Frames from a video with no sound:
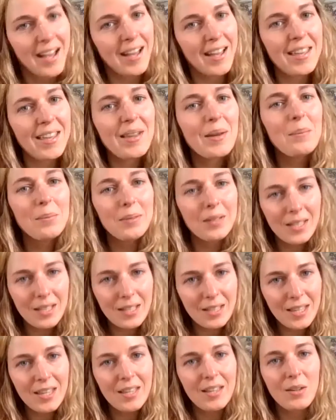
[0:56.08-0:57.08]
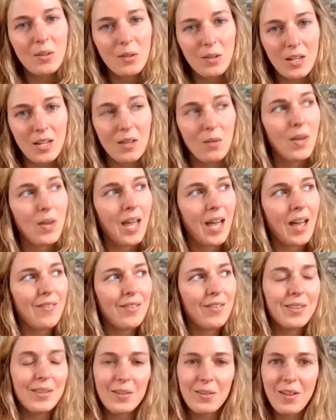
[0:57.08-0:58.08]
I completely agree. We have
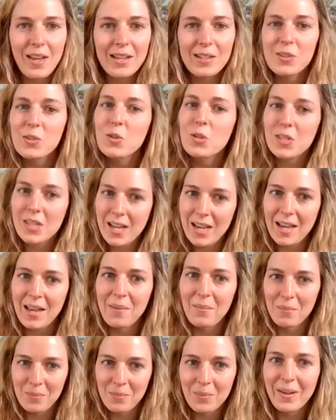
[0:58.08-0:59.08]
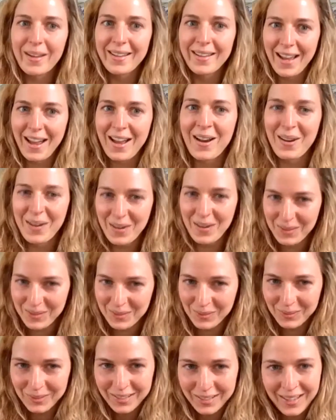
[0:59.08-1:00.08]
a little extra time right
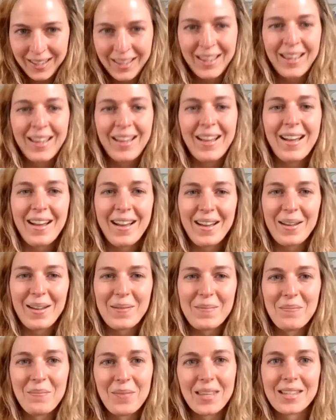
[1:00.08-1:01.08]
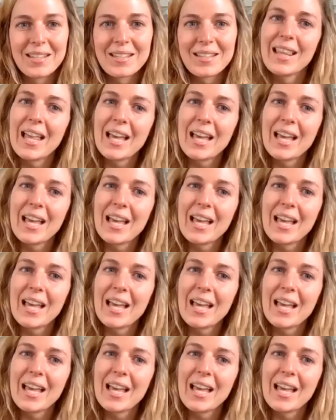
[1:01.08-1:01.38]
now because a